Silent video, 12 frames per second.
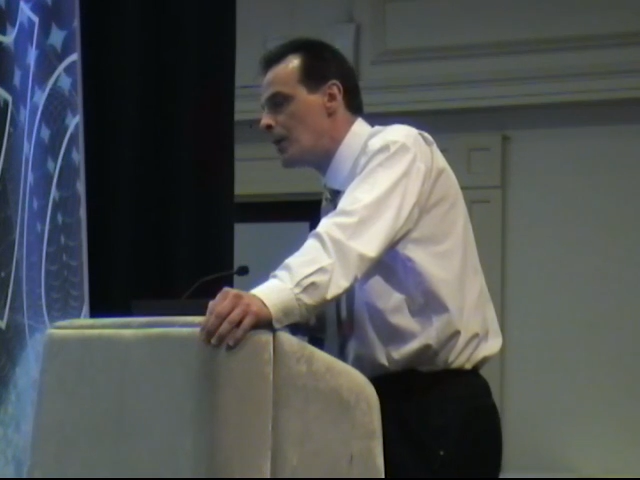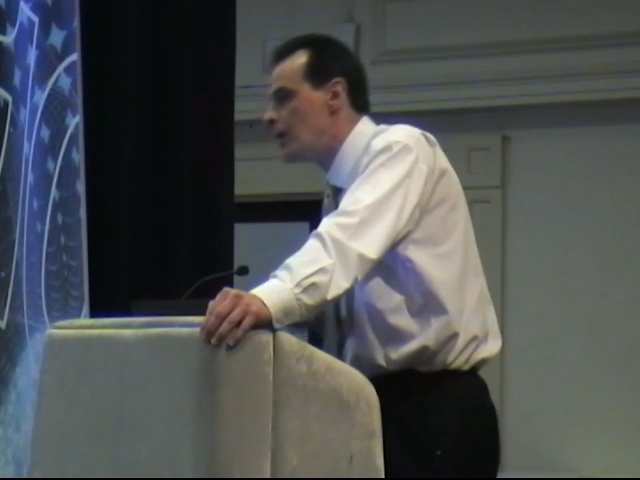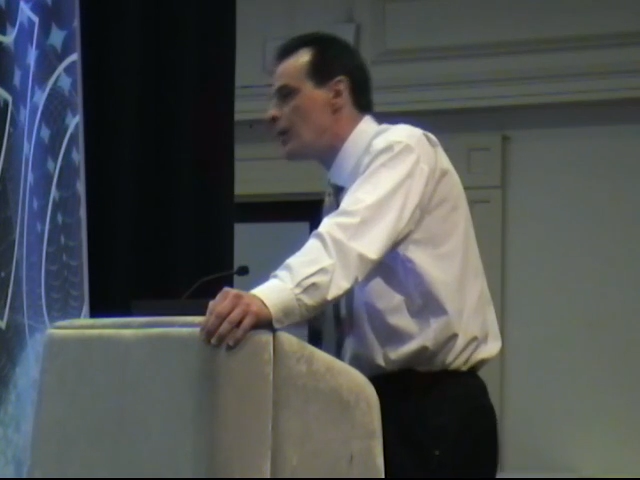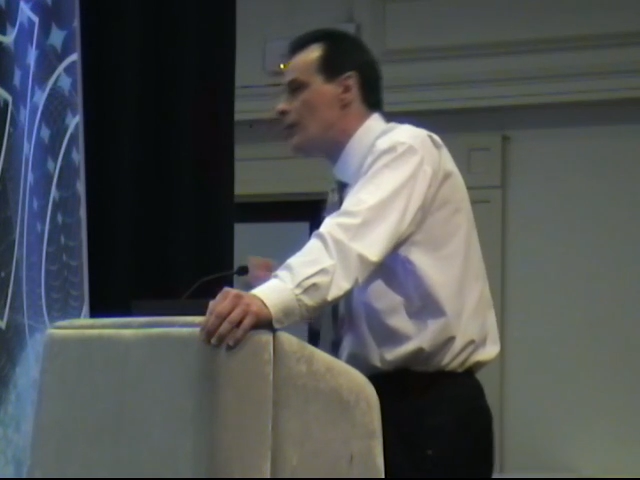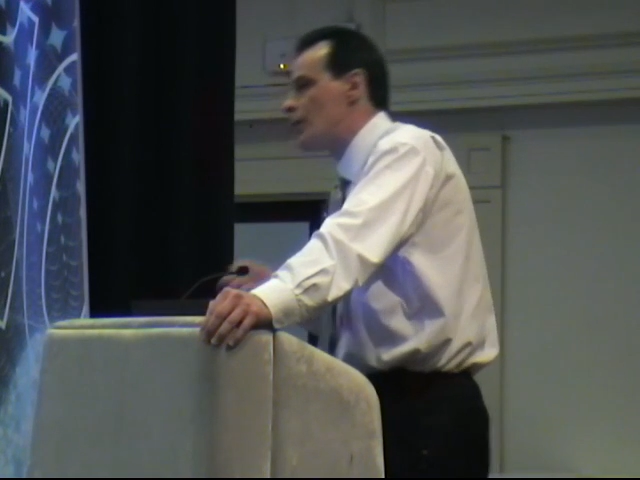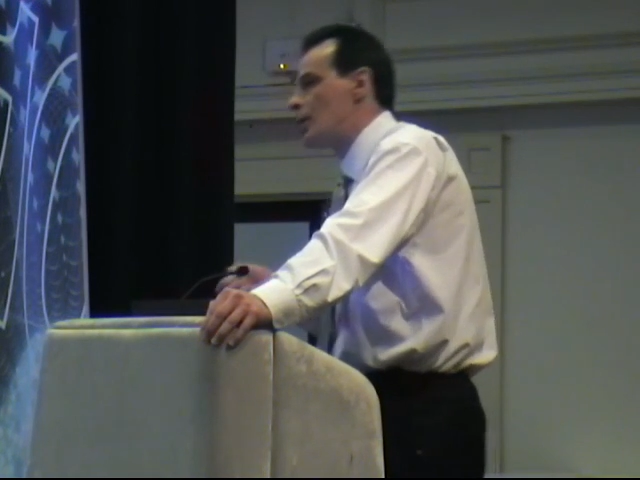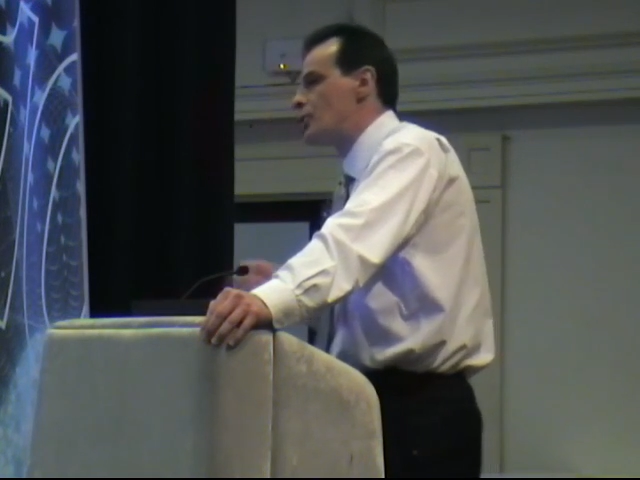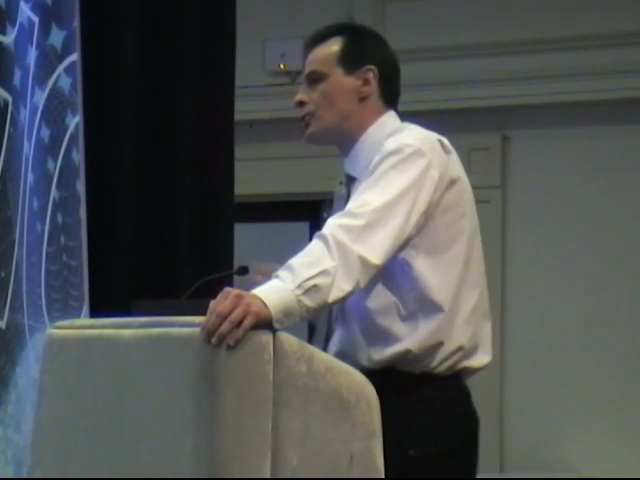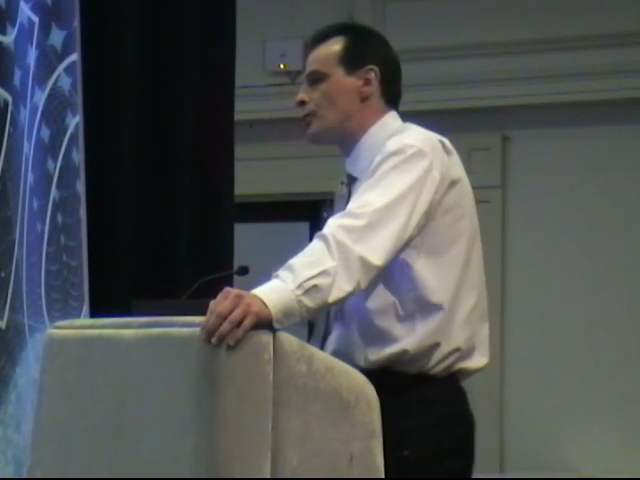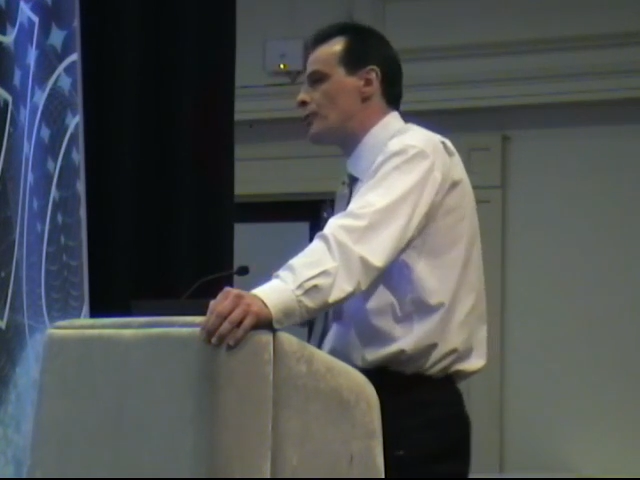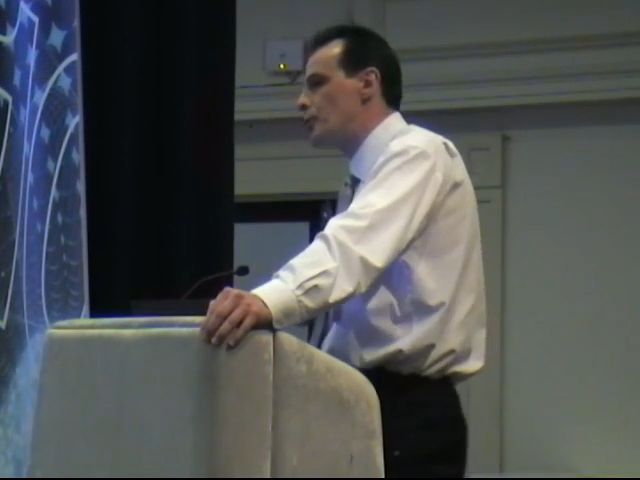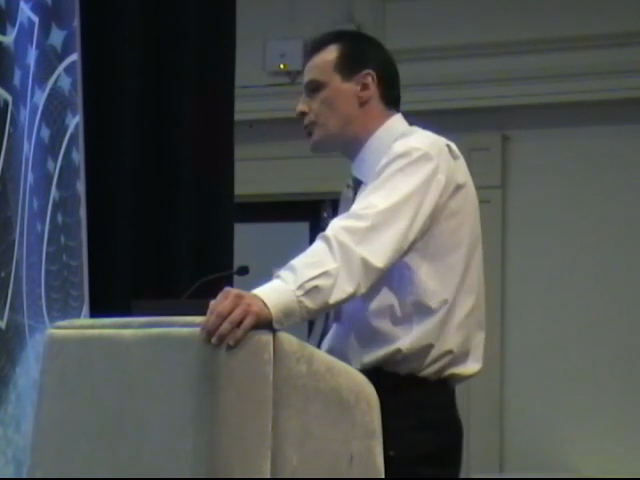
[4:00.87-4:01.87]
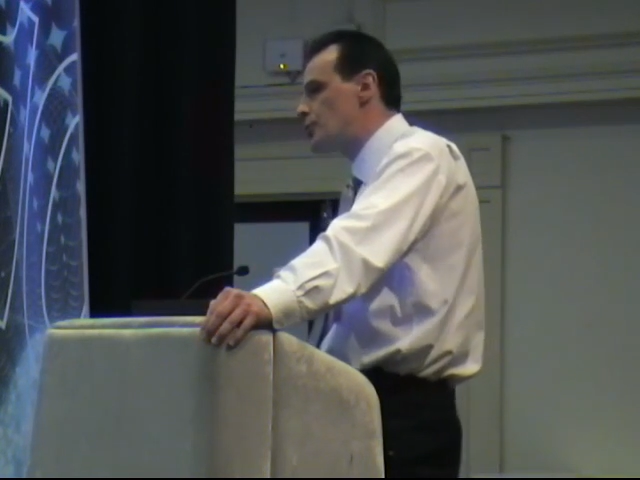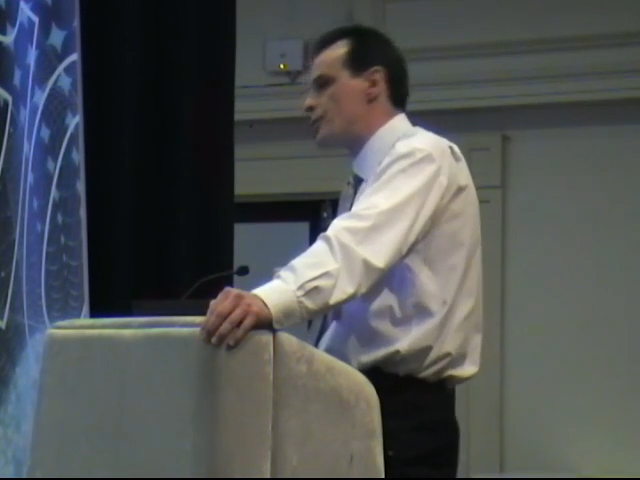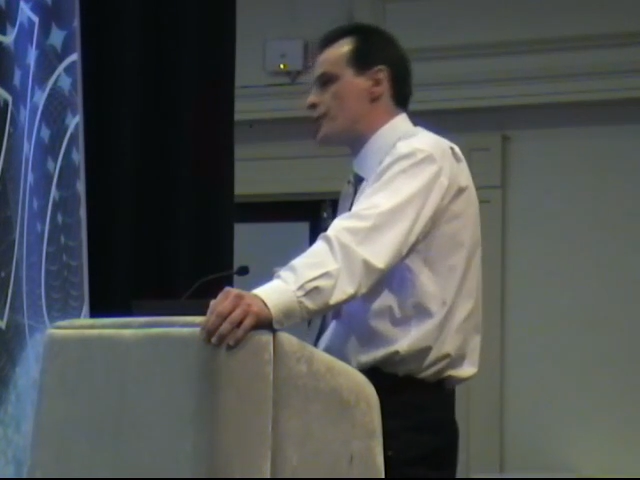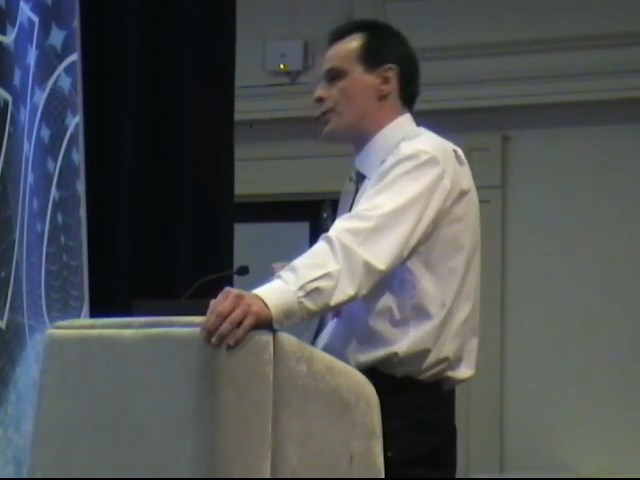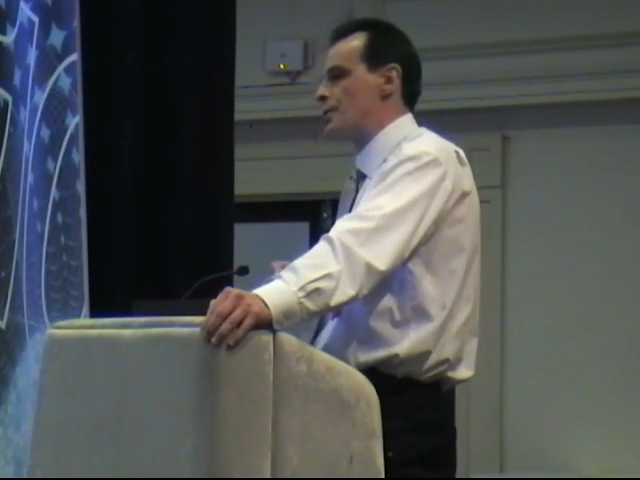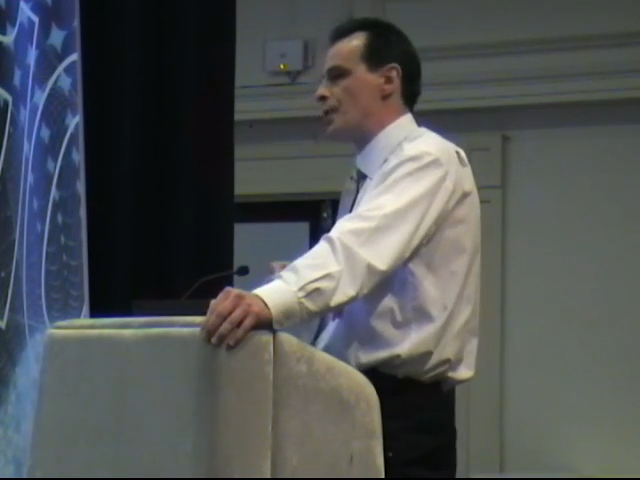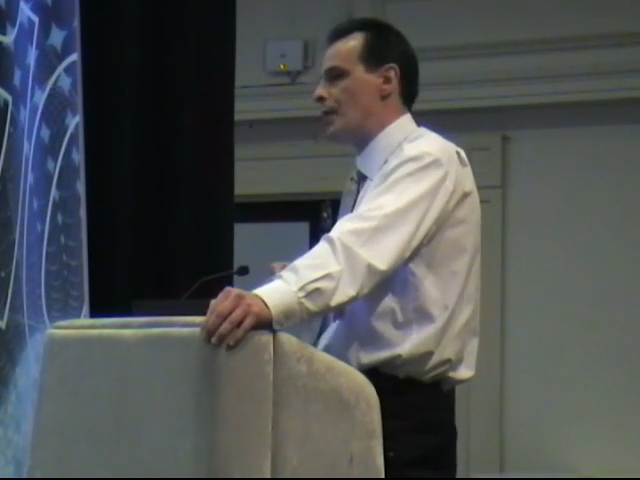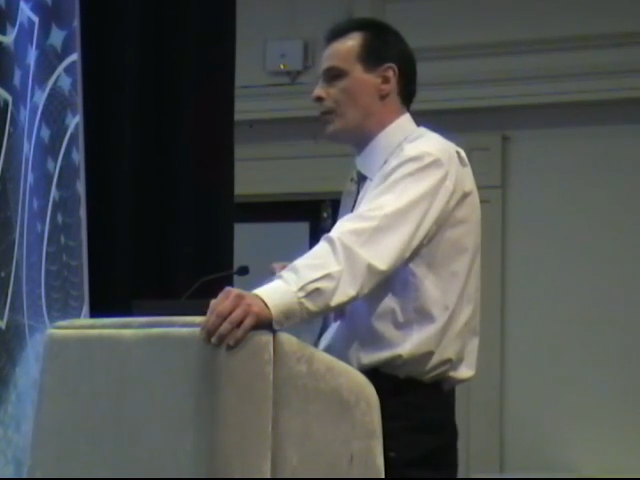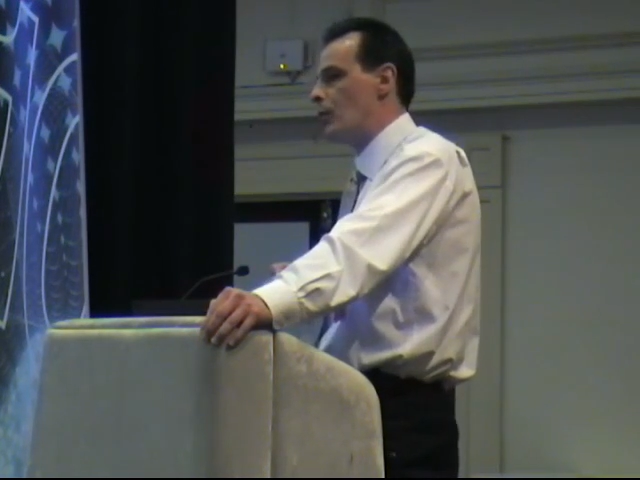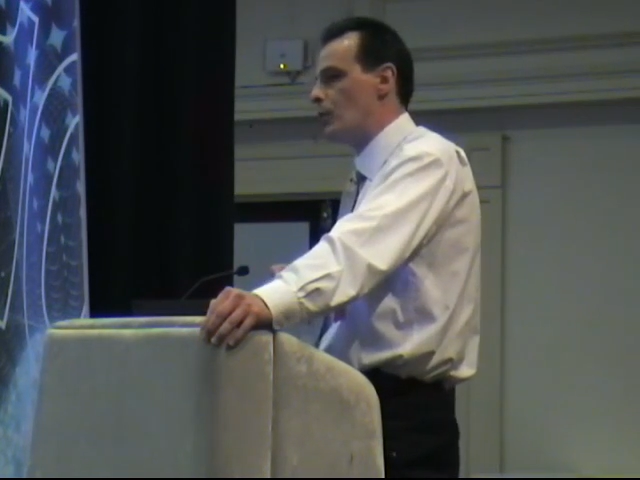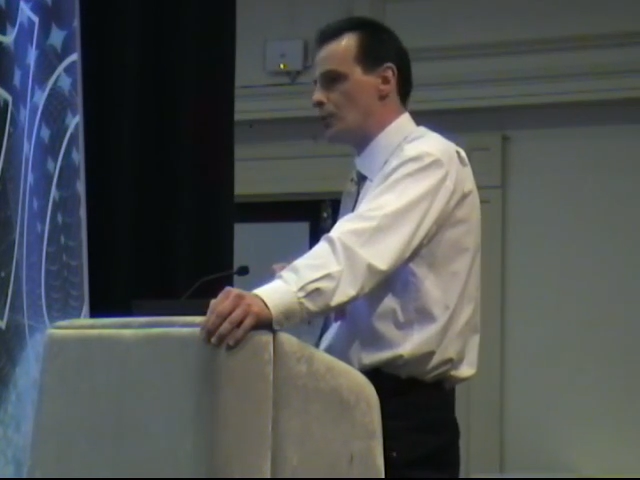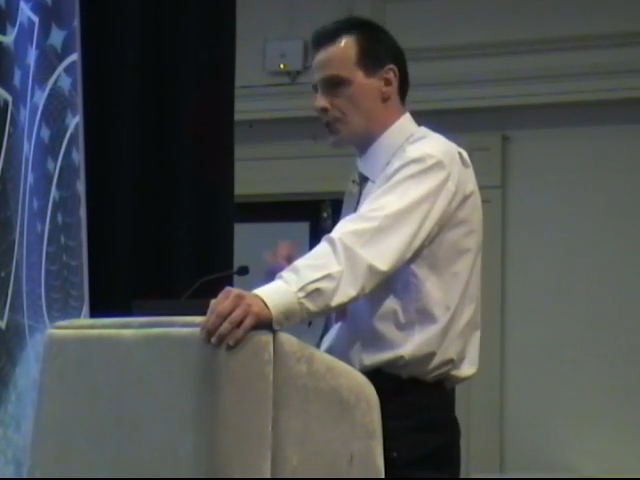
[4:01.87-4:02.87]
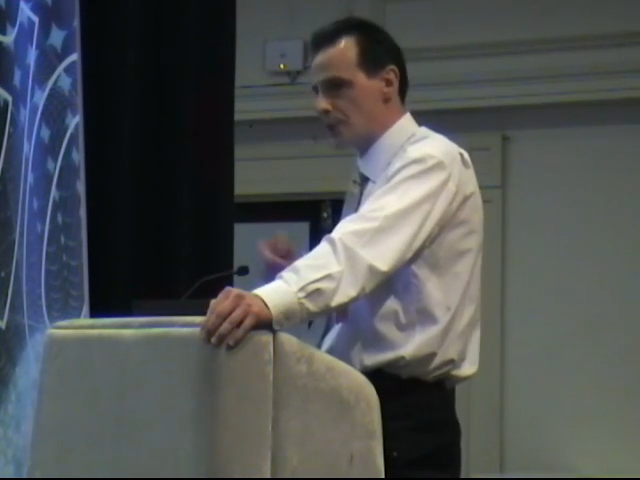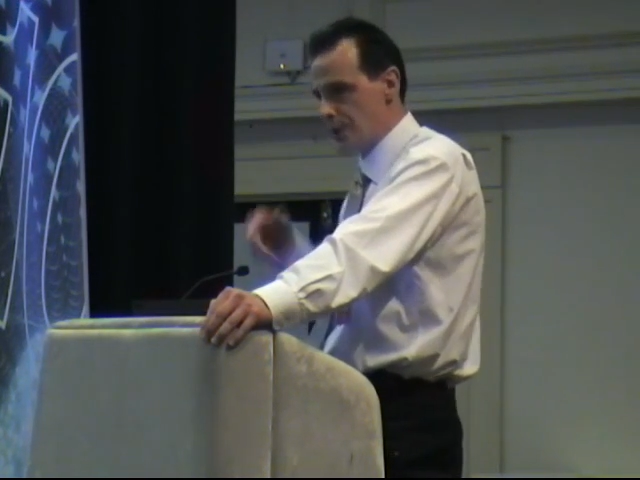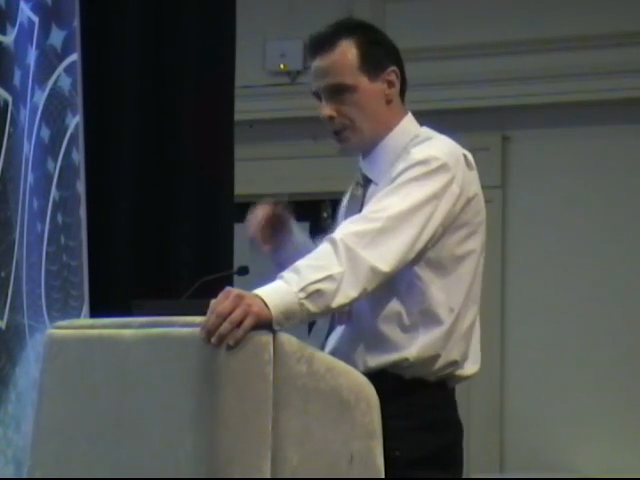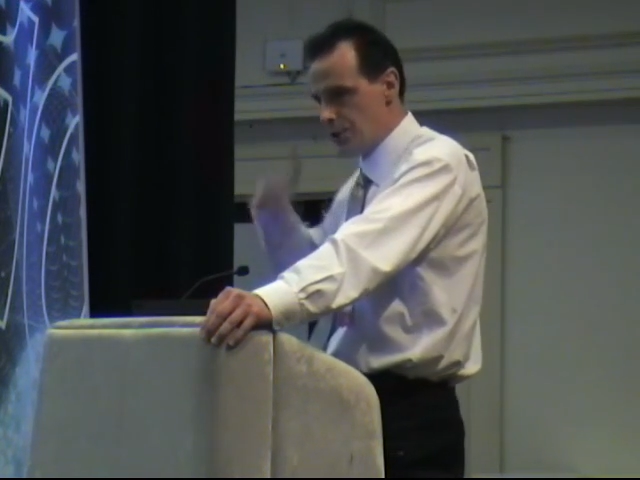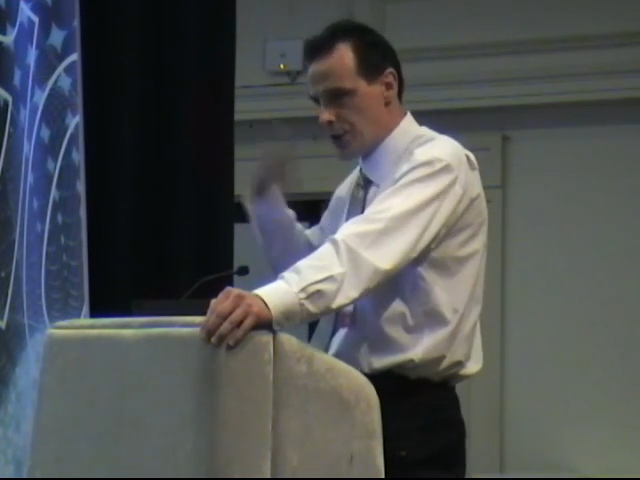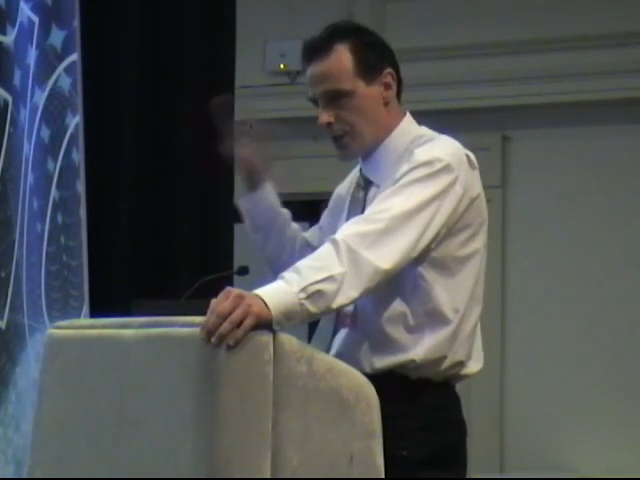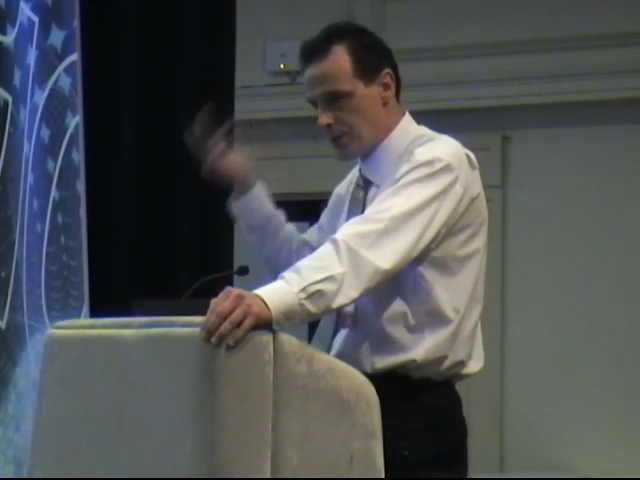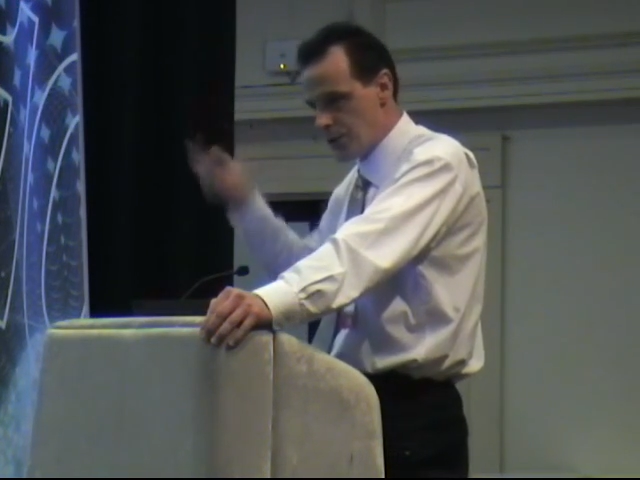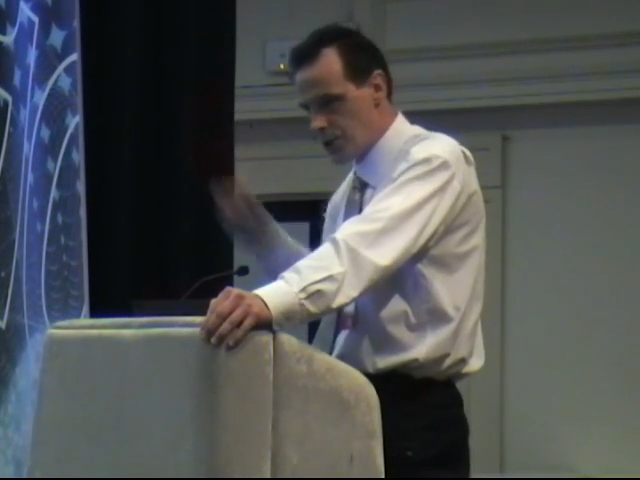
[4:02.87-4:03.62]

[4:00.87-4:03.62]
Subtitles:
Financial futures, for example, what you see these chaps in